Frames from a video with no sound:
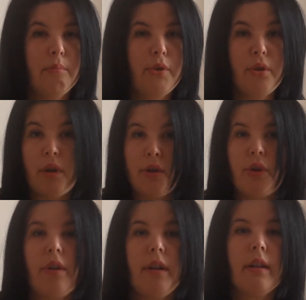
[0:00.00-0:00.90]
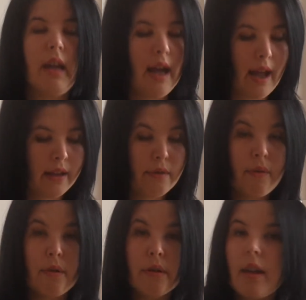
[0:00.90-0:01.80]
to enjoy it. And of
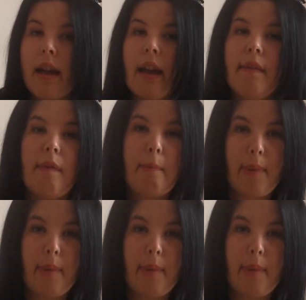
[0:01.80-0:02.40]
course I have